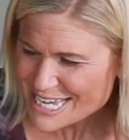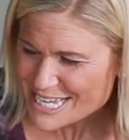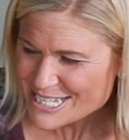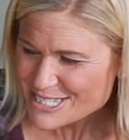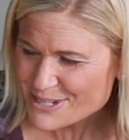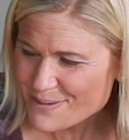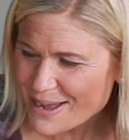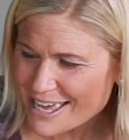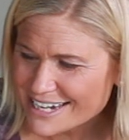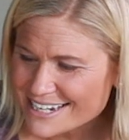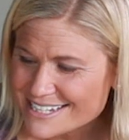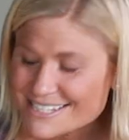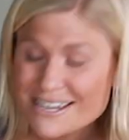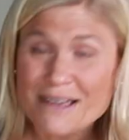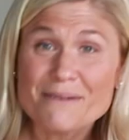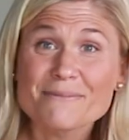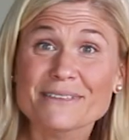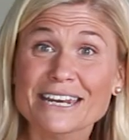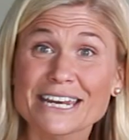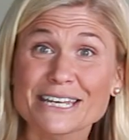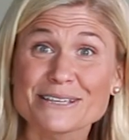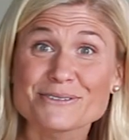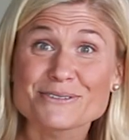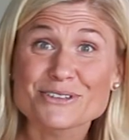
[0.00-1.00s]
So anytime
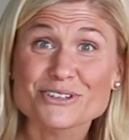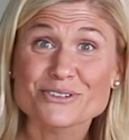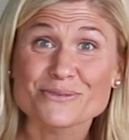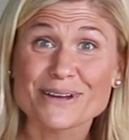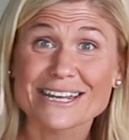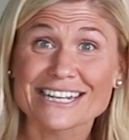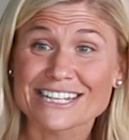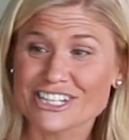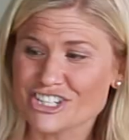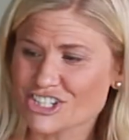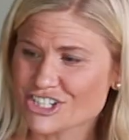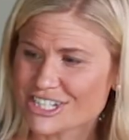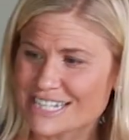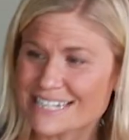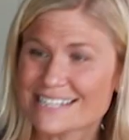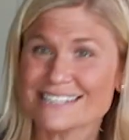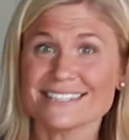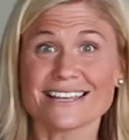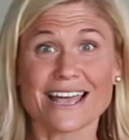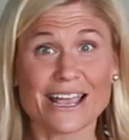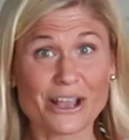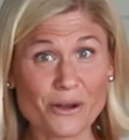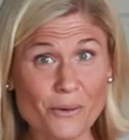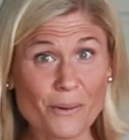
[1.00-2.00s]
that I use shredded cheese,
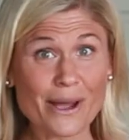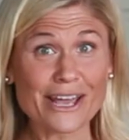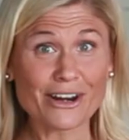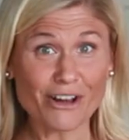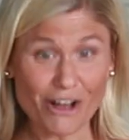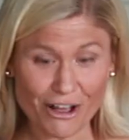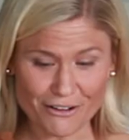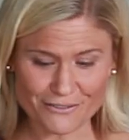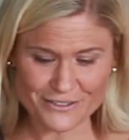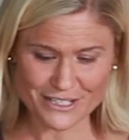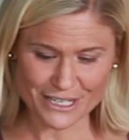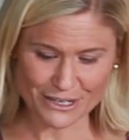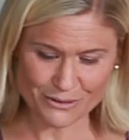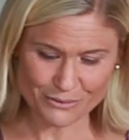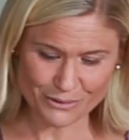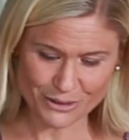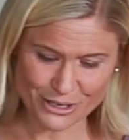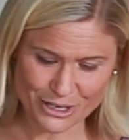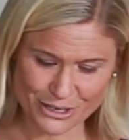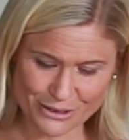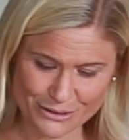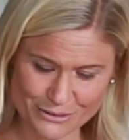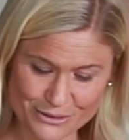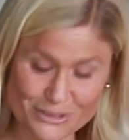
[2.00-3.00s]
I quite often will
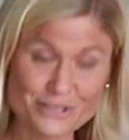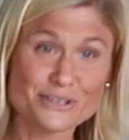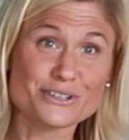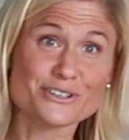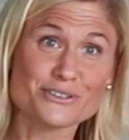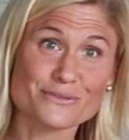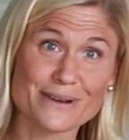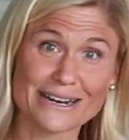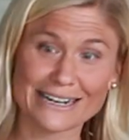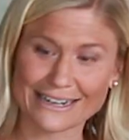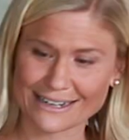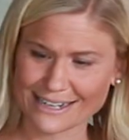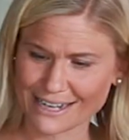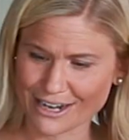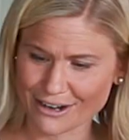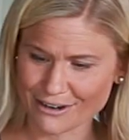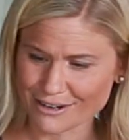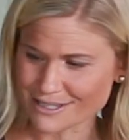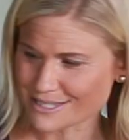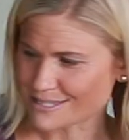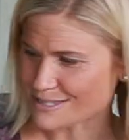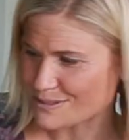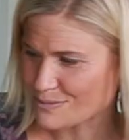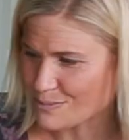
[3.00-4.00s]
use shredded
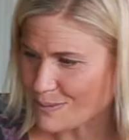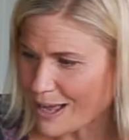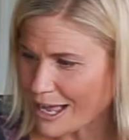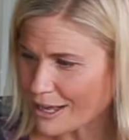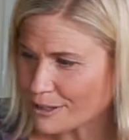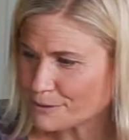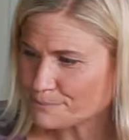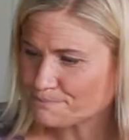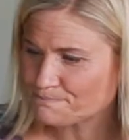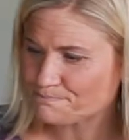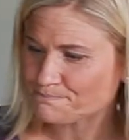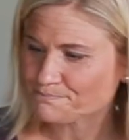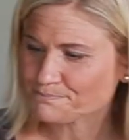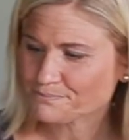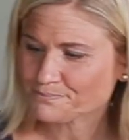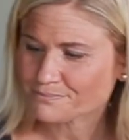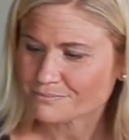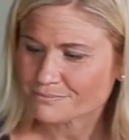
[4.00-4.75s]
carrots as well.